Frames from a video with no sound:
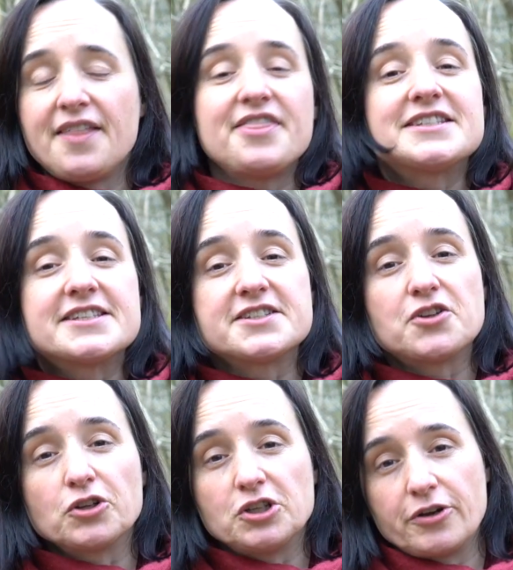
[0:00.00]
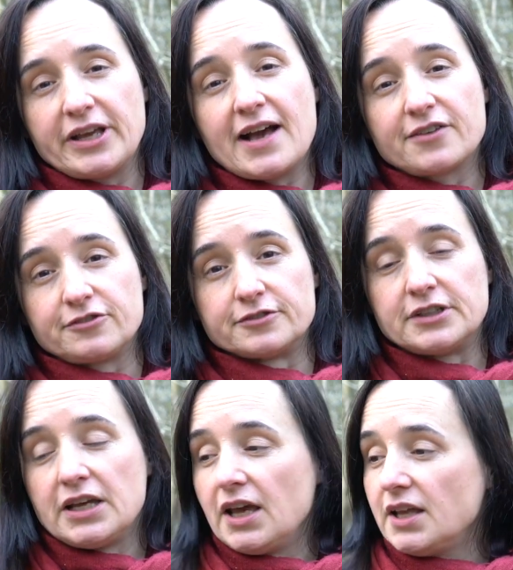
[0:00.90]
This is an ongoing action.
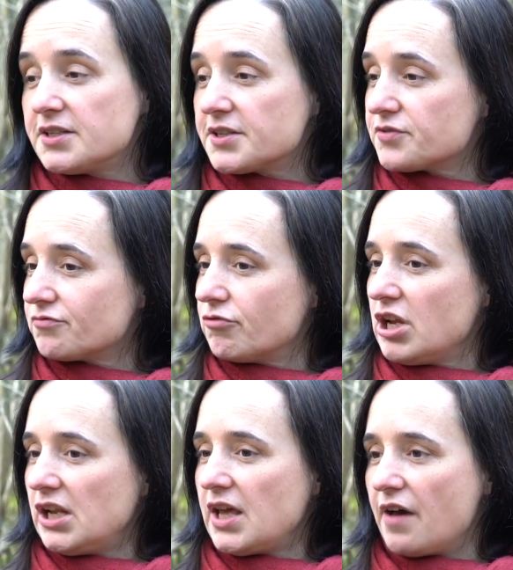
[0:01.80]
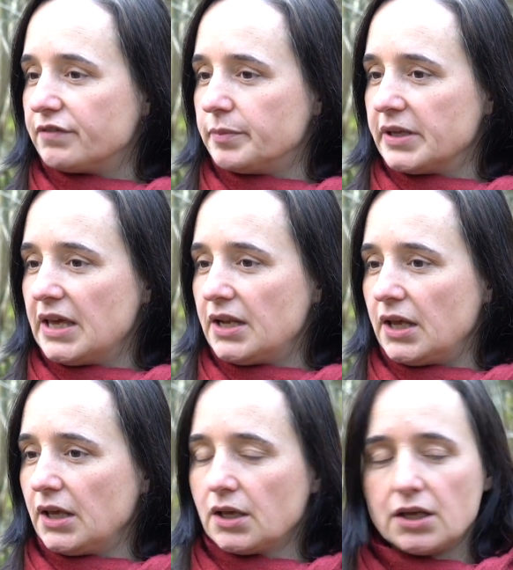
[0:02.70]
It doesn't really have a
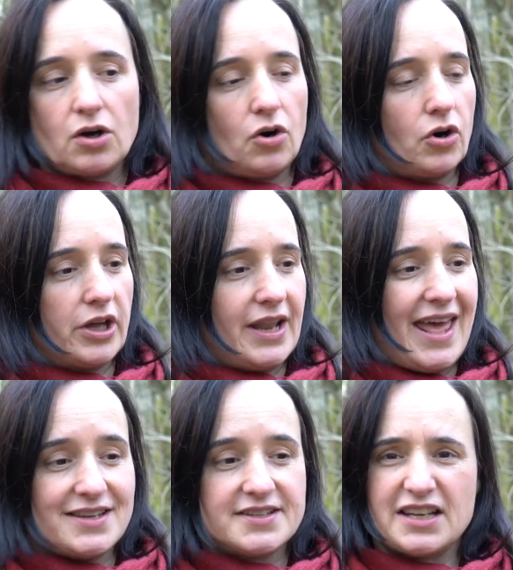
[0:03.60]
beginning or an end,